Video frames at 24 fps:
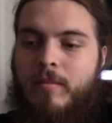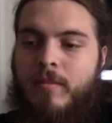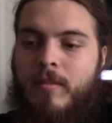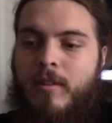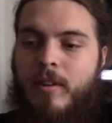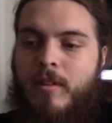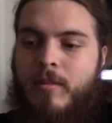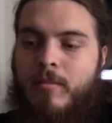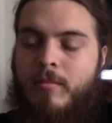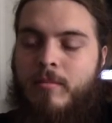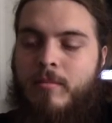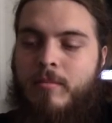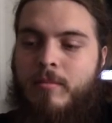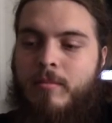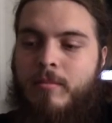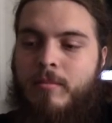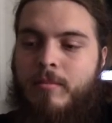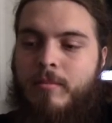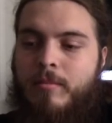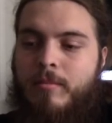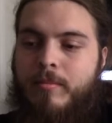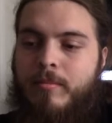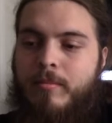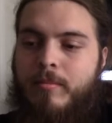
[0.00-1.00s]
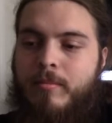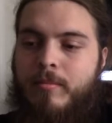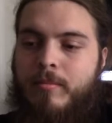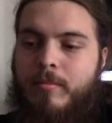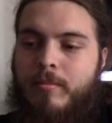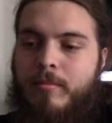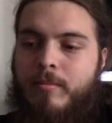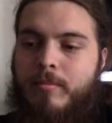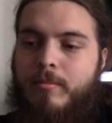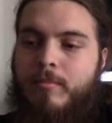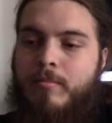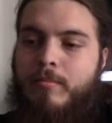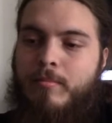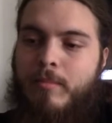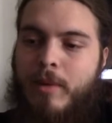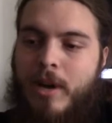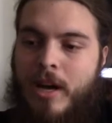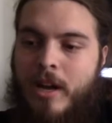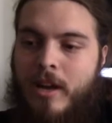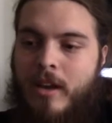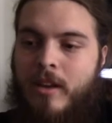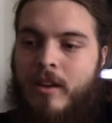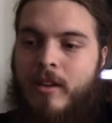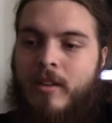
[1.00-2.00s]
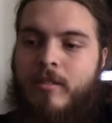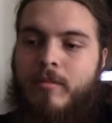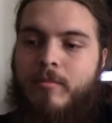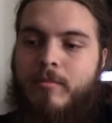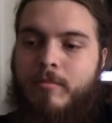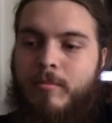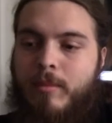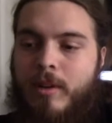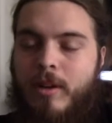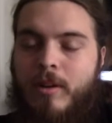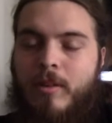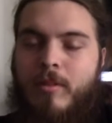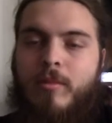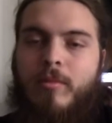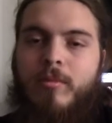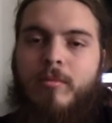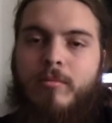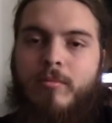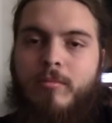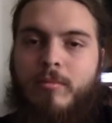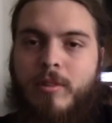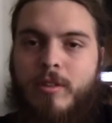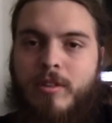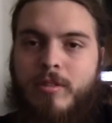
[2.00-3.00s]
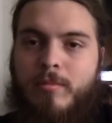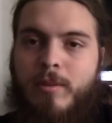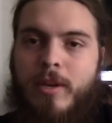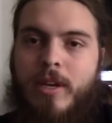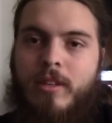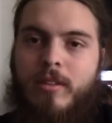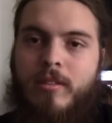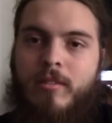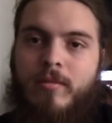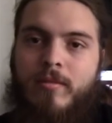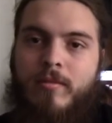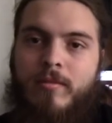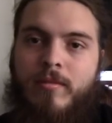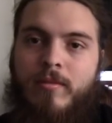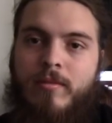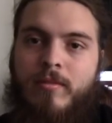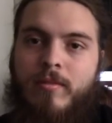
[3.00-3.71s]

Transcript: from my own perspective,